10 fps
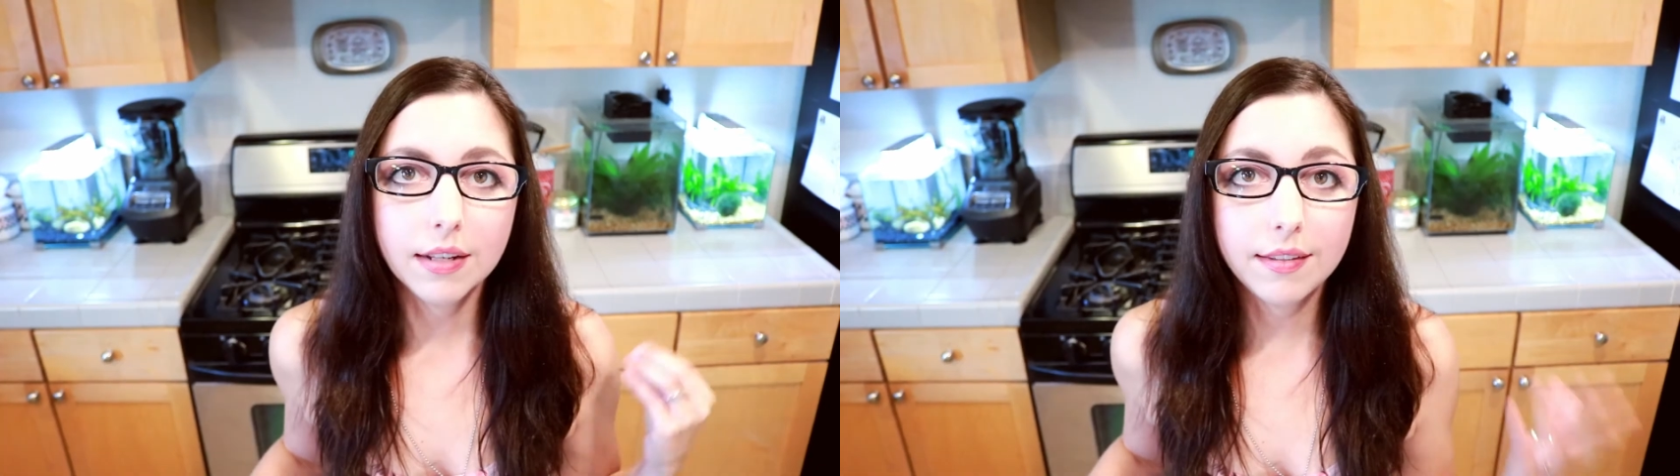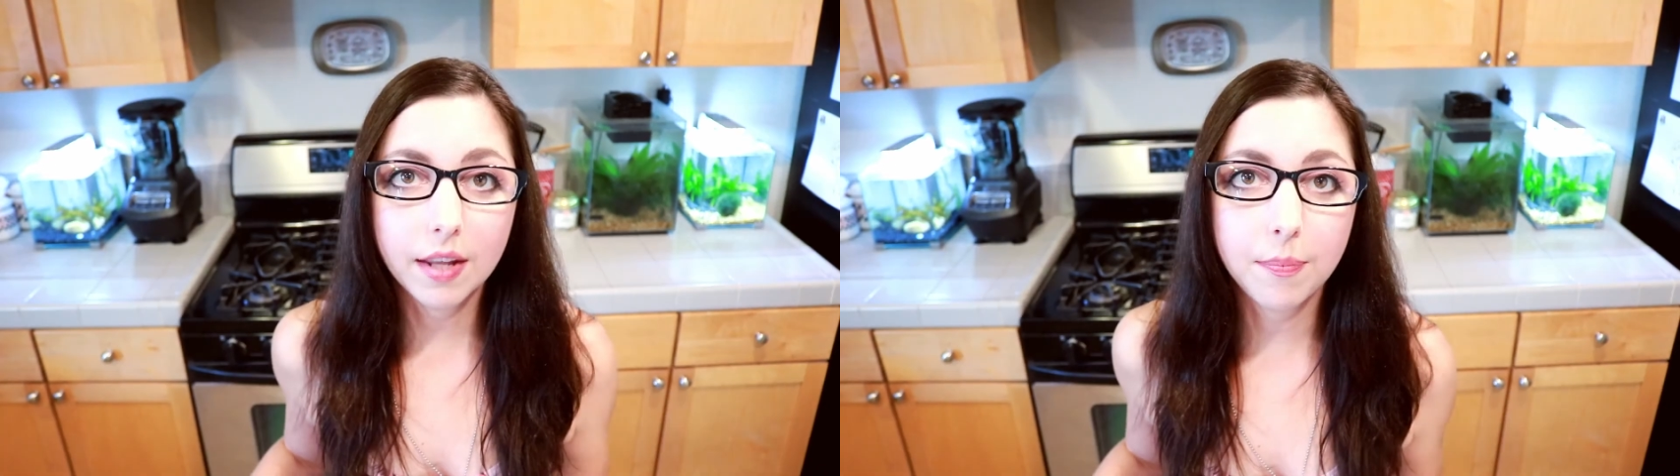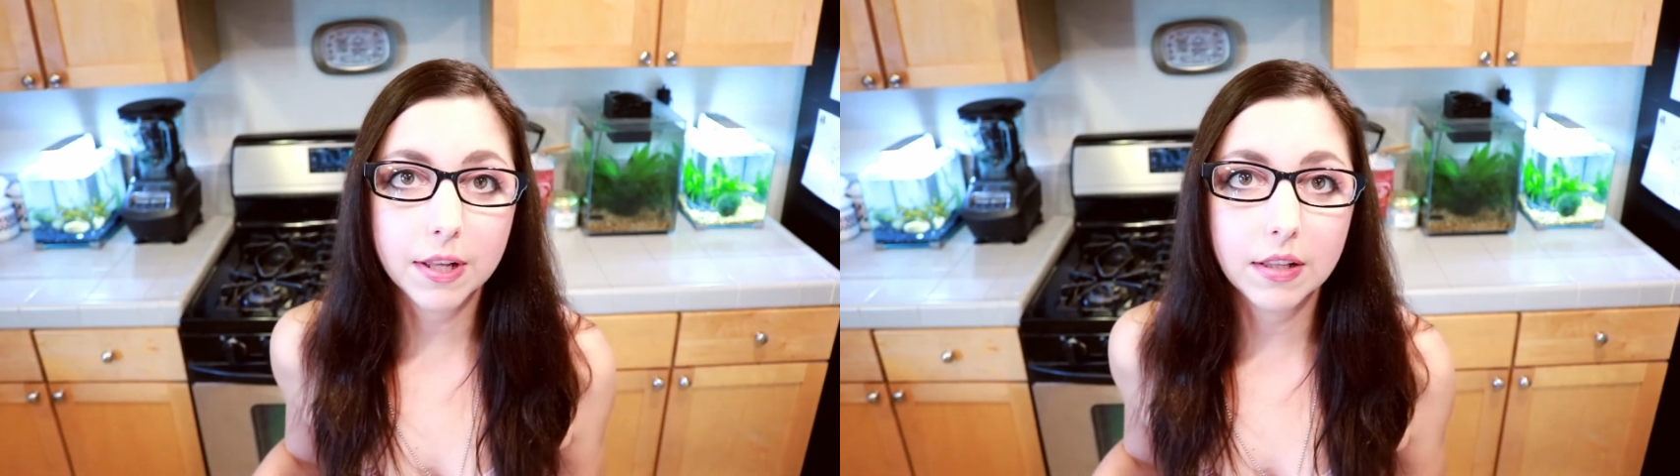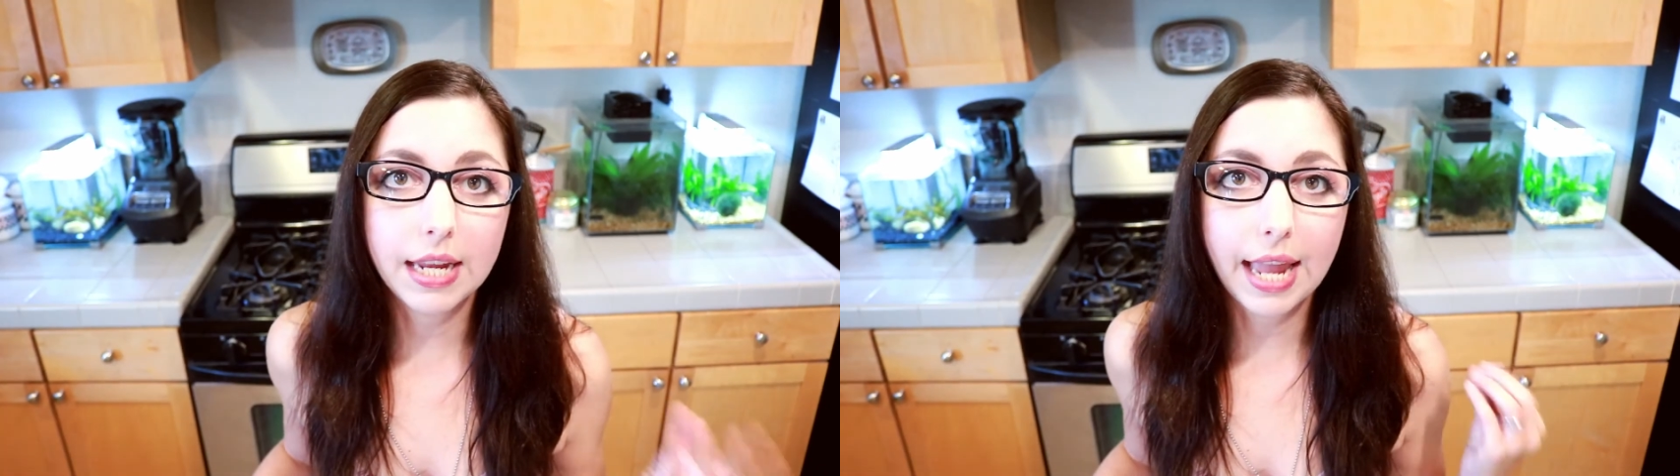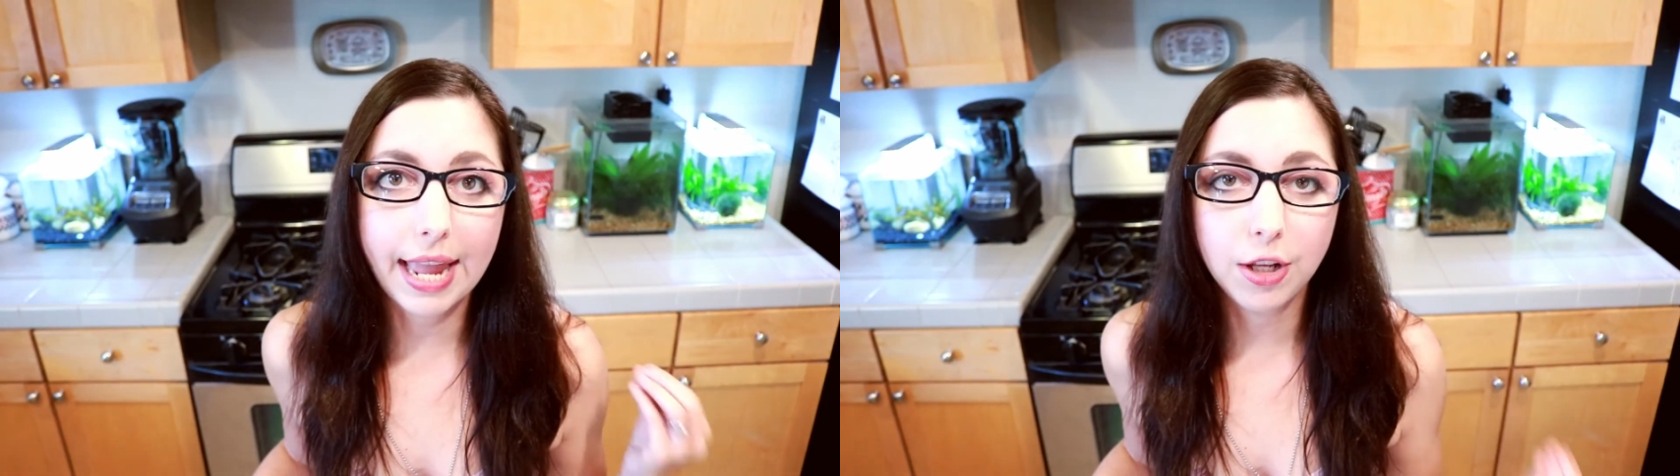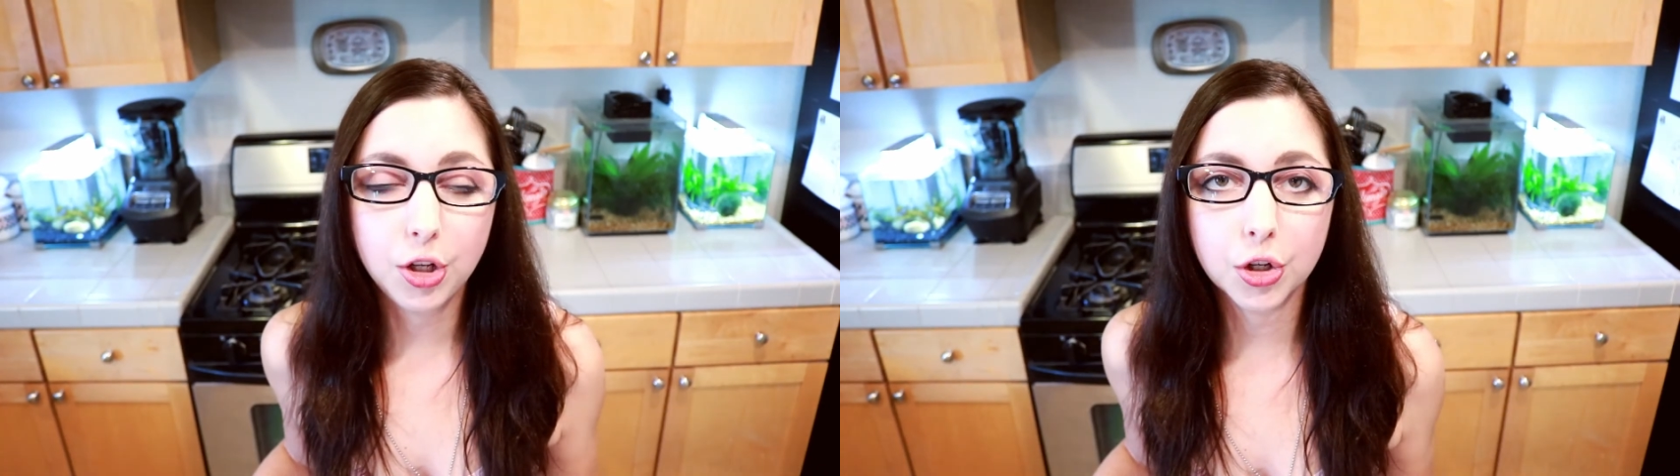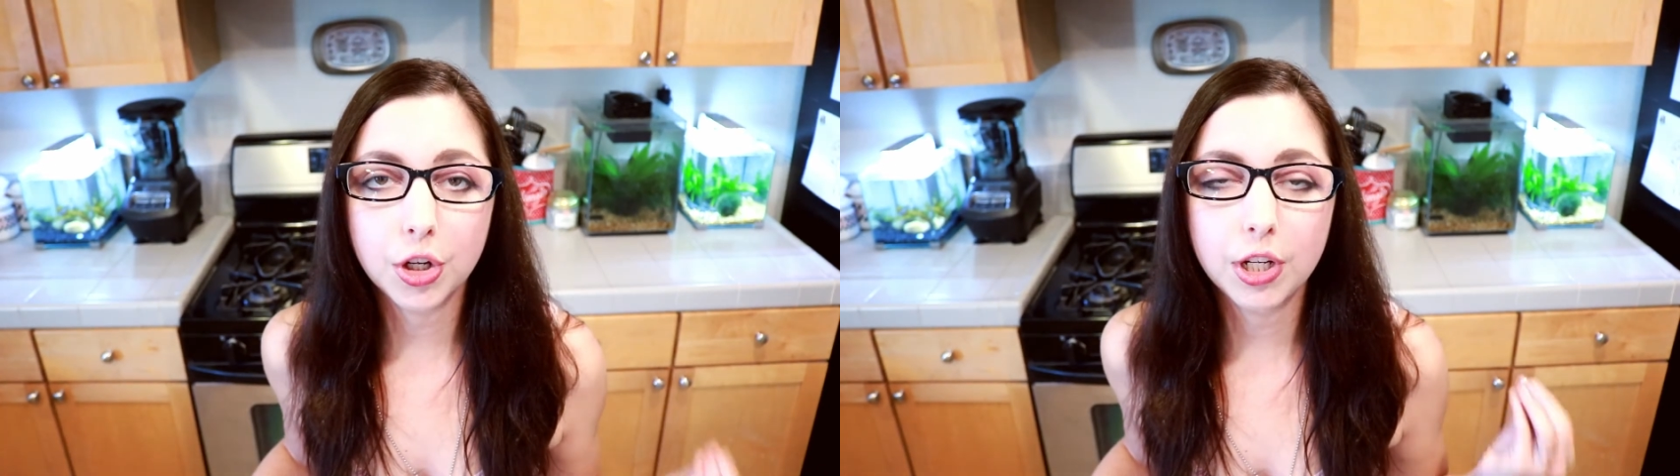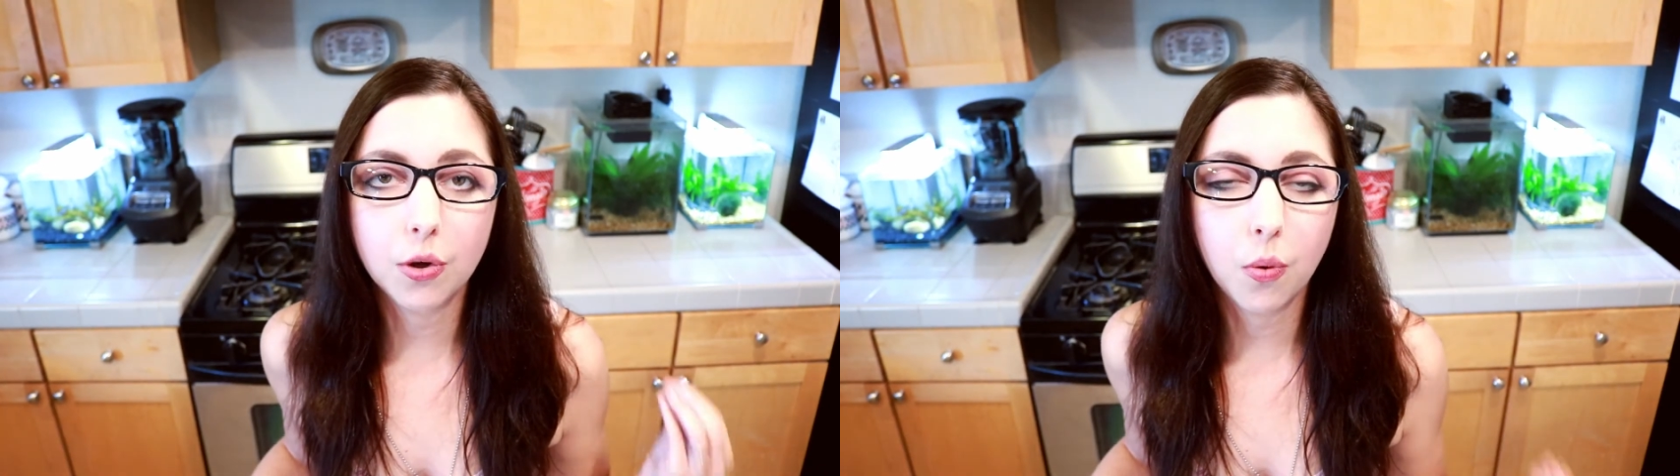Typically, a good